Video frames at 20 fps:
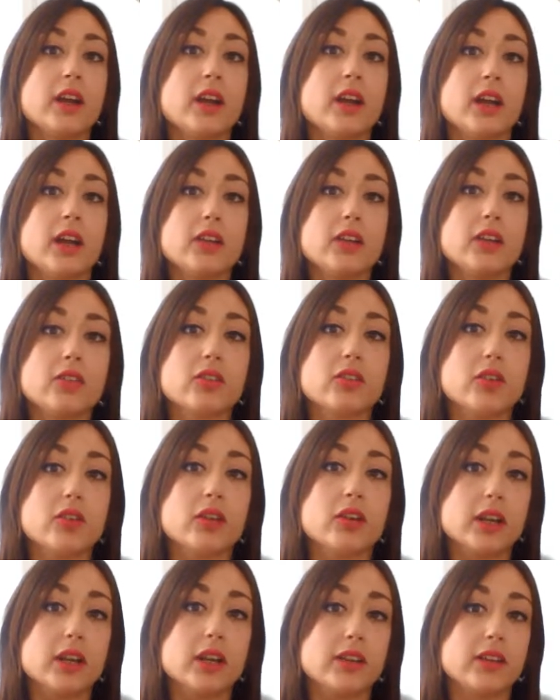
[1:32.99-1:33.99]
and
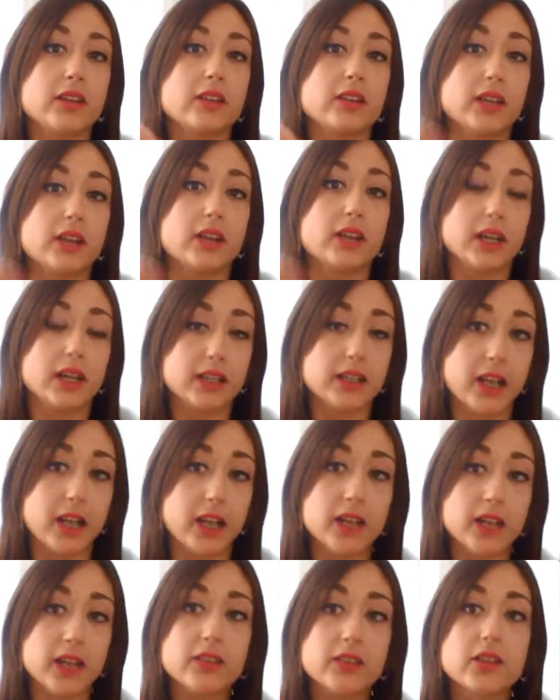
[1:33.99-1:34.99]
so is a
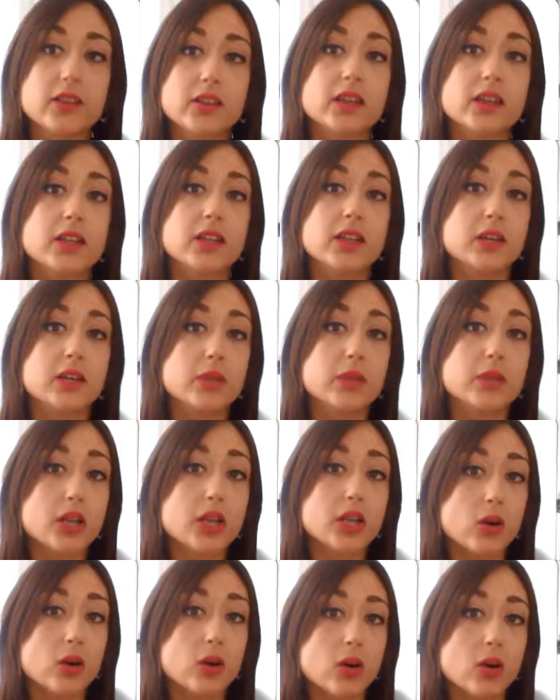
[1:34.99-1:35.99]
tense that we
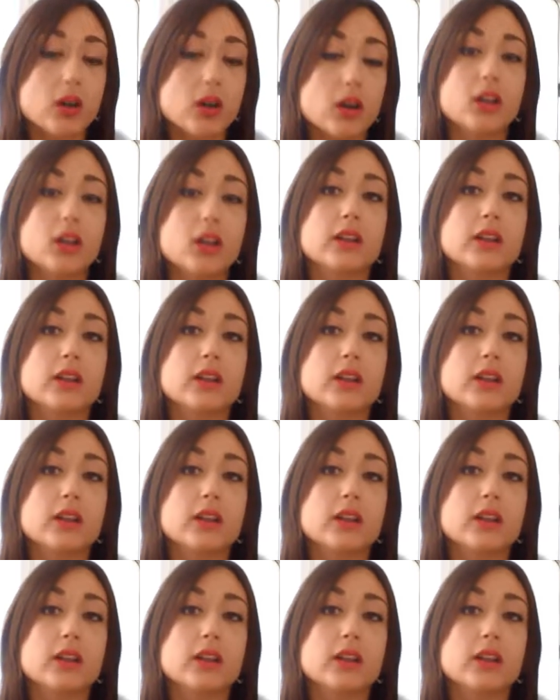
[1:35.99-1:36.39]
call